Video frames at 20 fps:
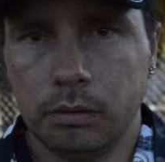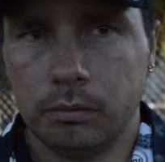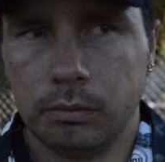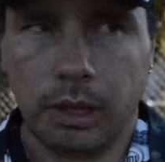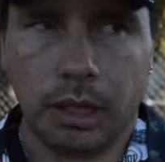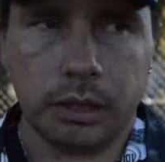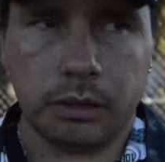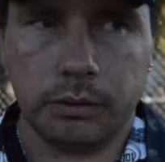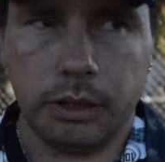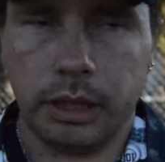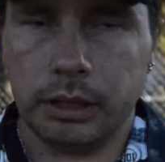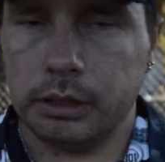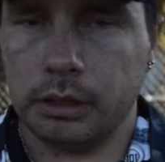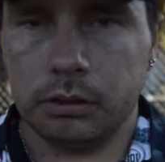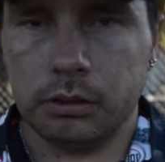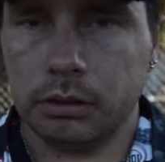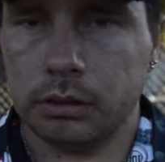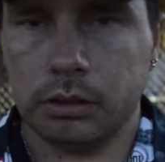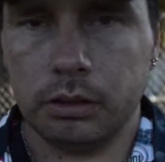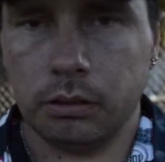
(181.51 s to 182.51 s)
Not the reds though.
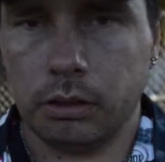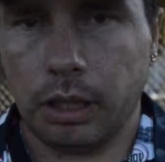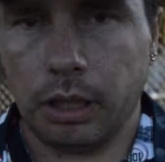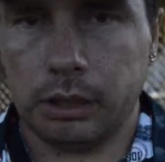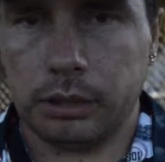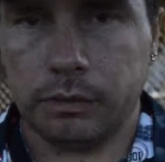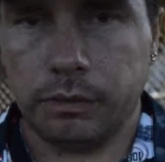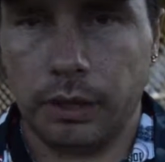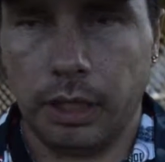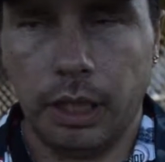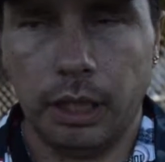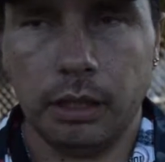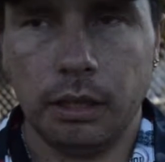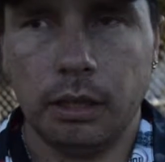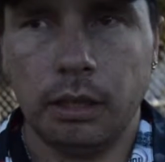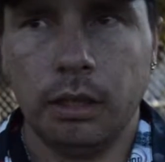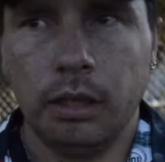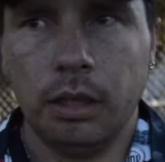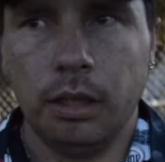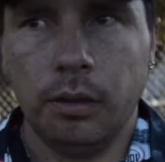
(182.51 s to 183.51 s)
There's no lines for that.
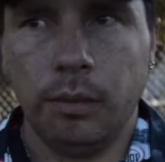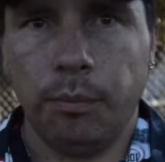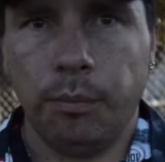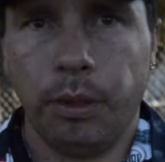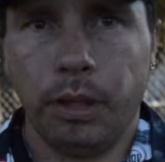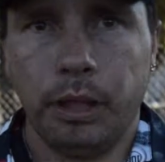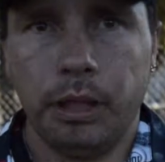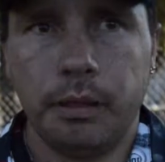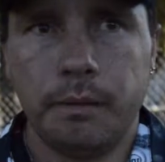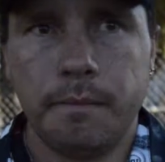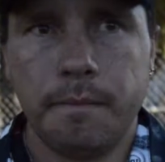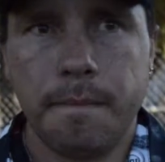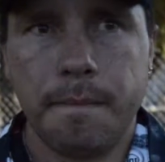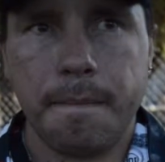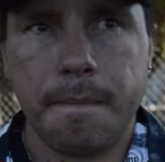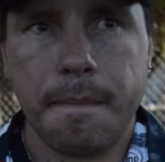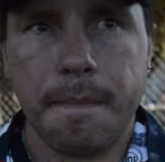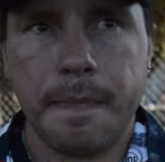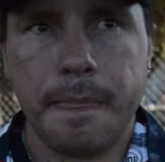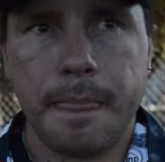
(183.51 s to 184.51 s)
But
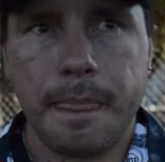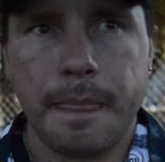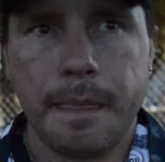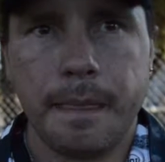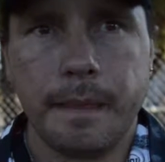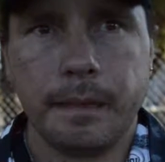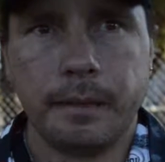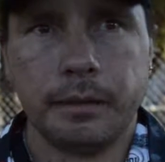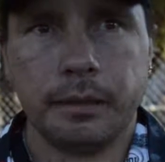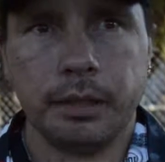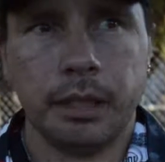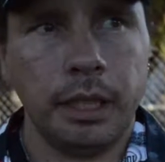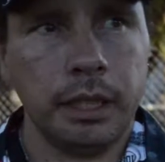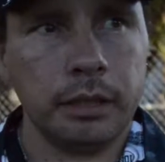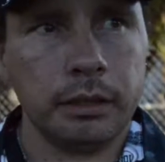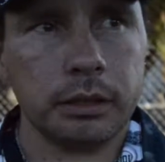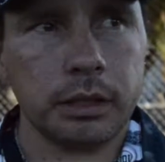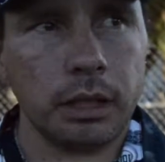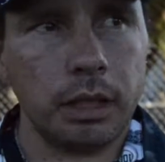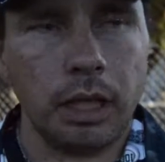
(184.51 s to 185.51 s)

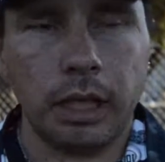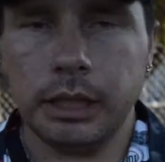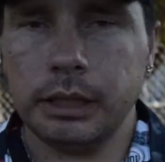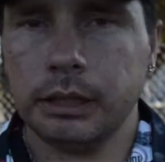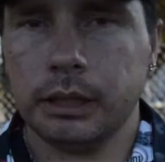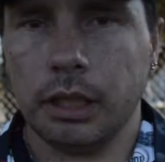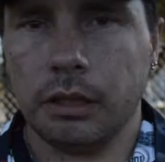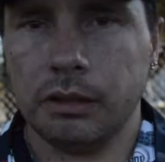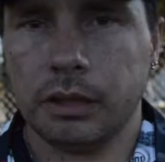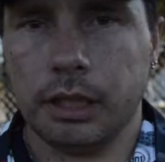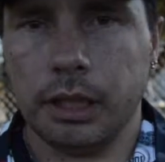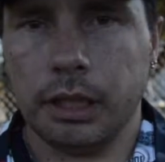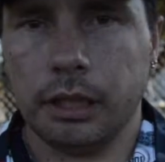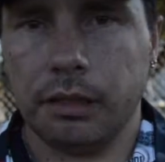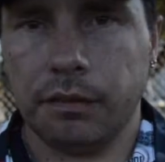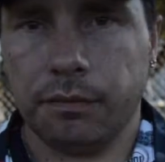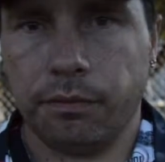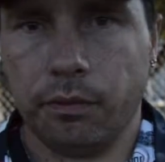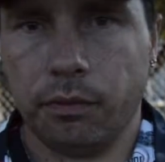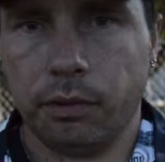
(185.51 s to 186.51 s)
there's lines out
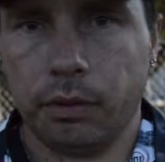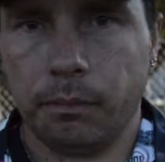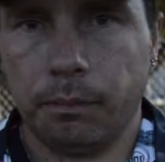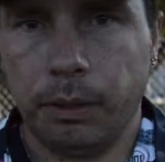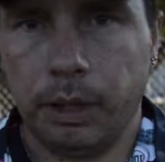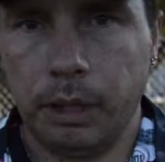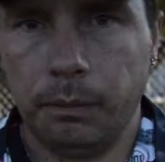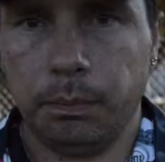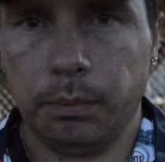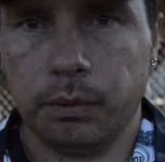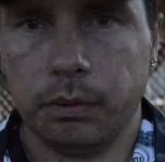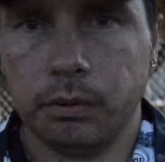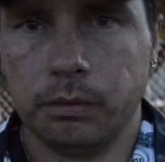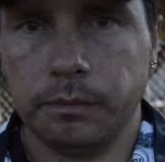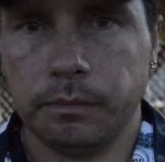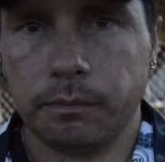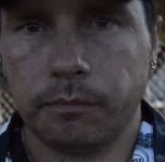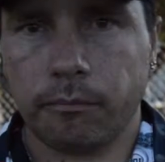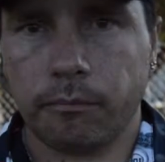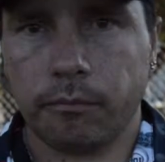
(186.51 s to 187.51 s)
there for people
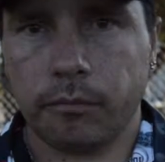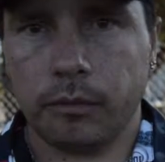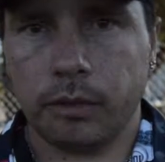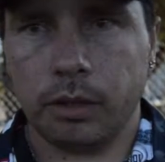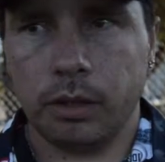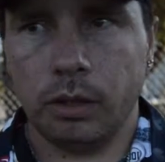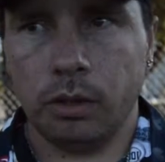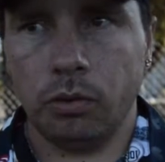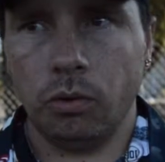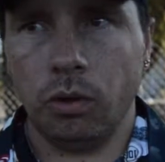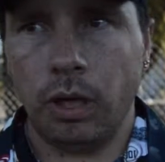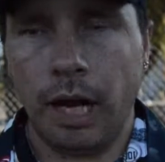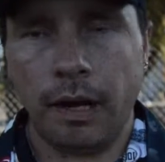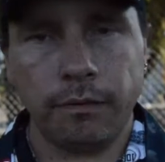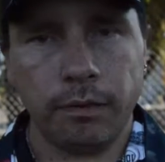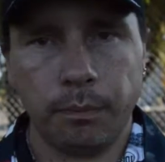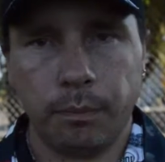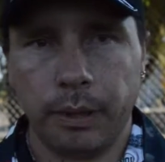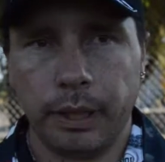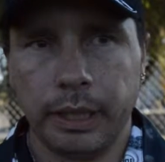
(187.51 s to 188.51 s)
who have
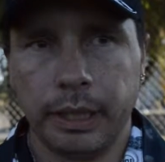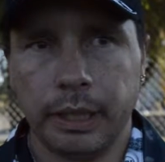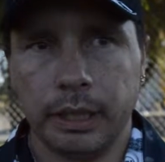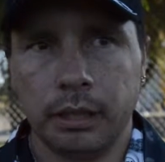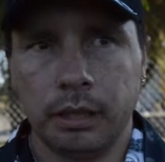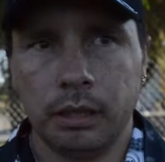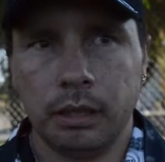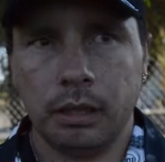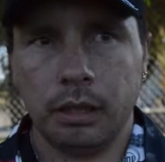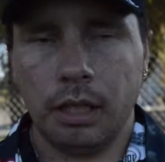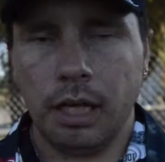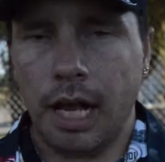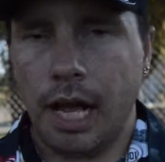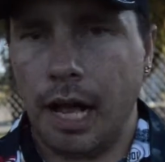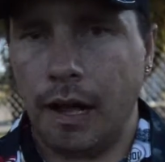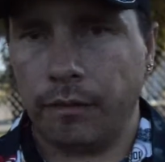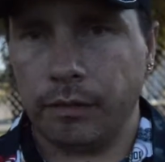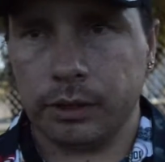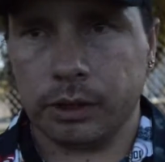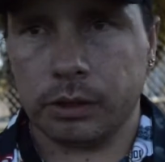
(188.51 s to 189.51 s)
a bike,
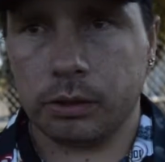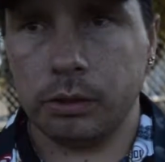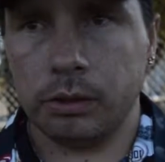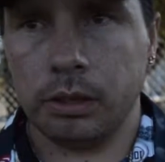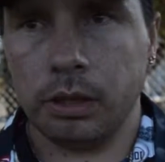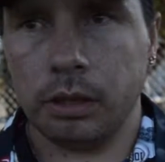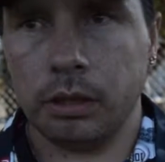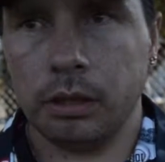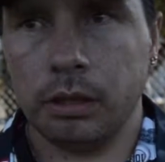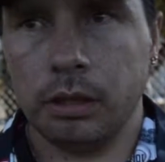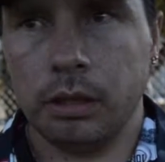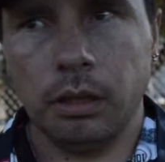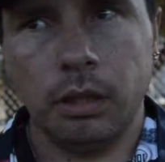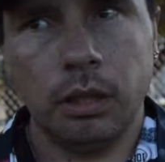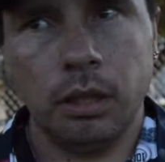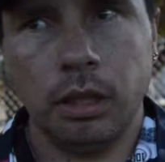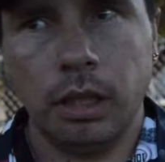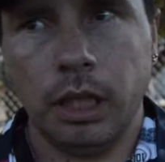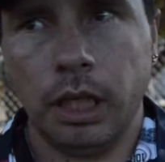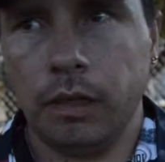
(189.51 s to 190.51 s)
have a scooter,
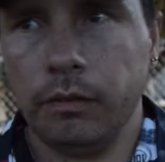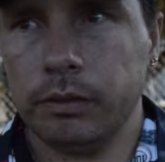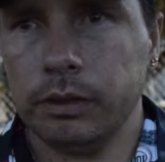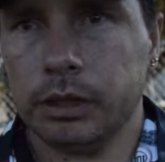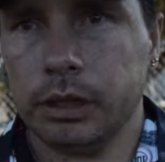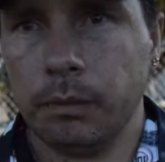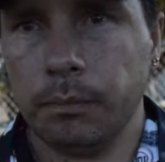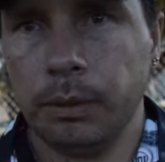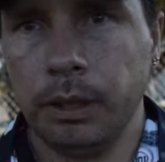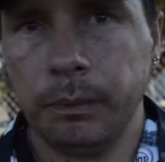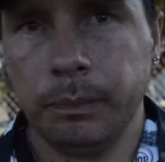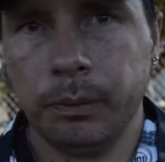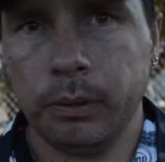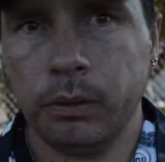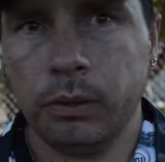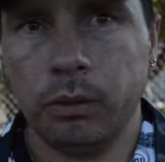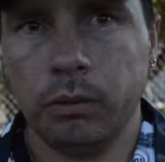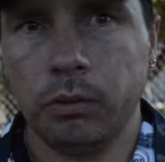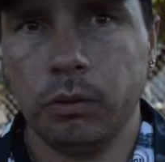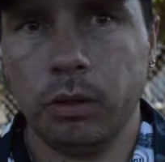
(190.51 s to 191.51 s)
even some people
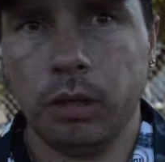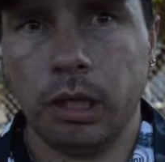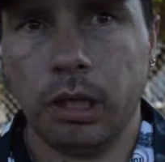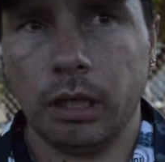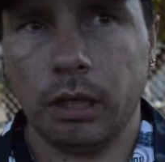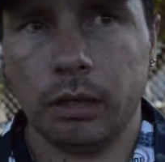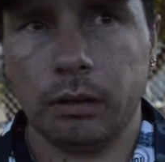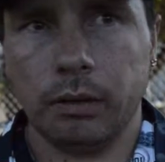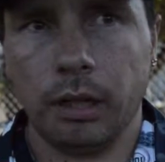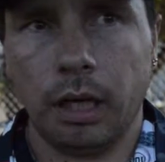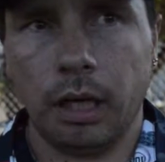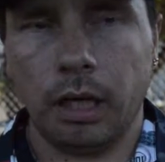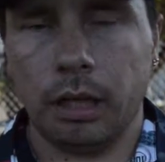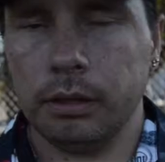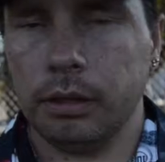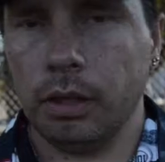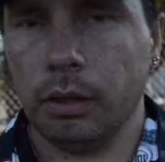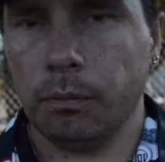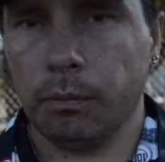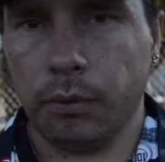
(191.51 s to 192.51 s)
who are
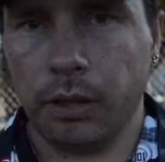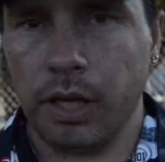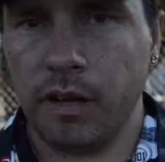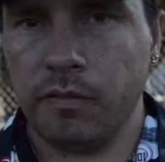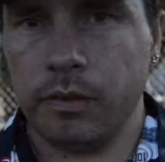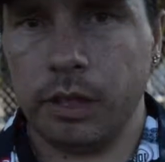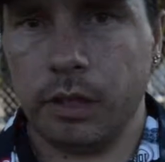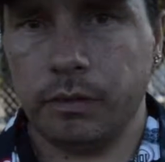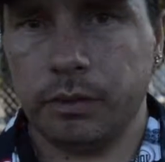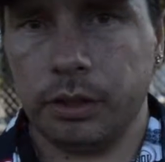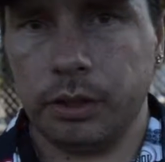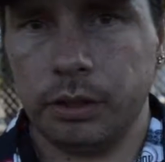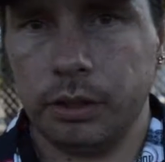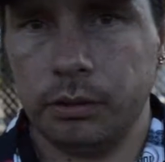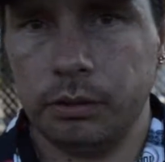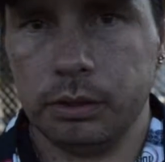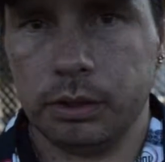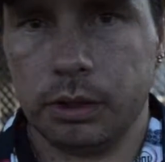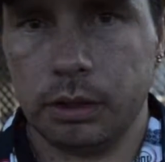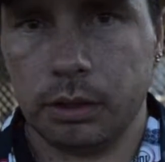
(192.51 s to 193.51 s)
brave enough to
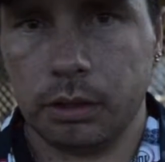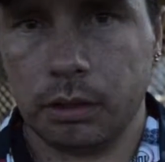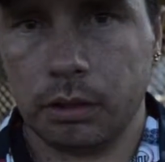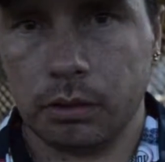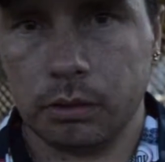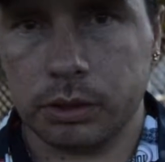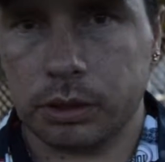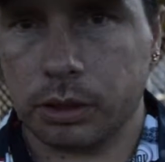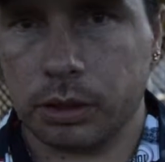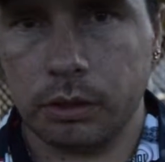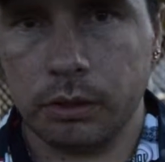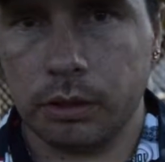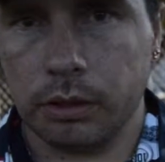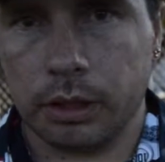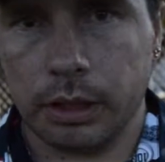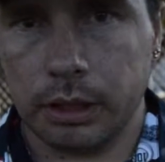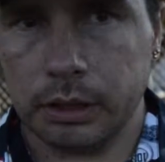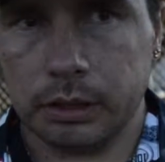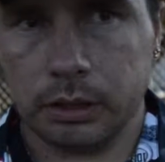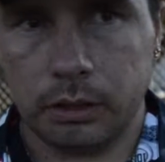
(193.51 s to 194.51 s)
use their little scooter
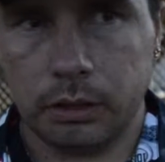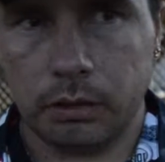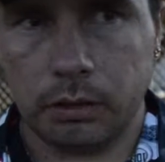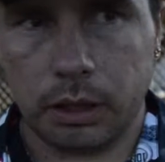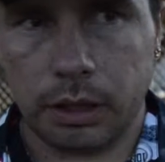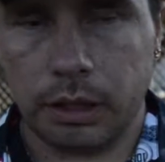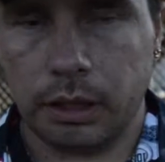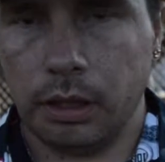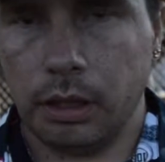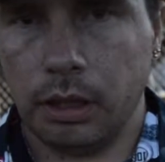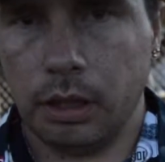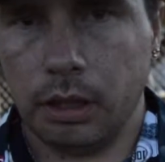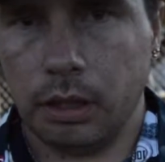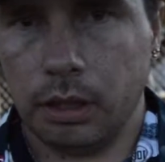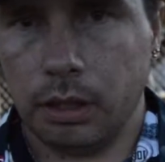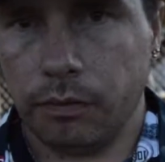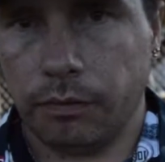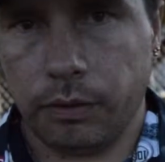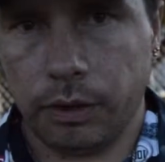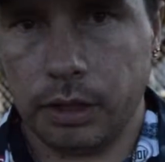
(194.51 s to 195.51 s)
things, like
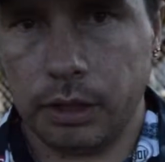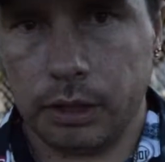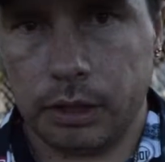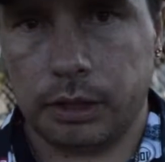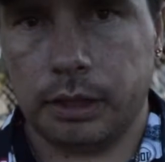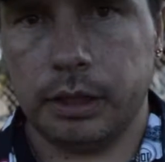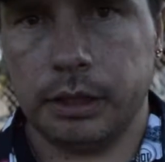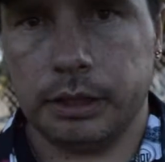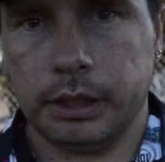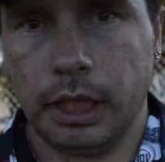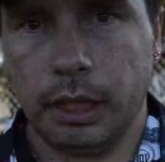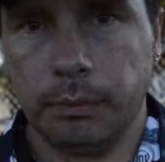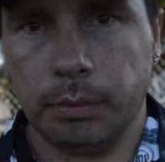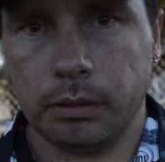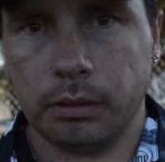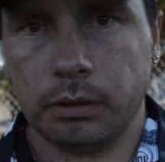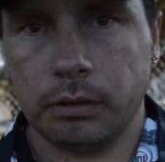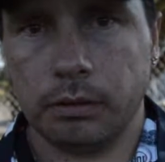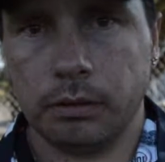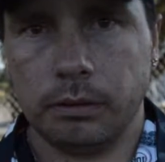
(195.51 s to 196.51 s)
for the
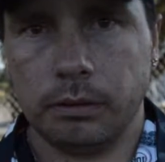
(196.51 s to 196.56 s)
disabled.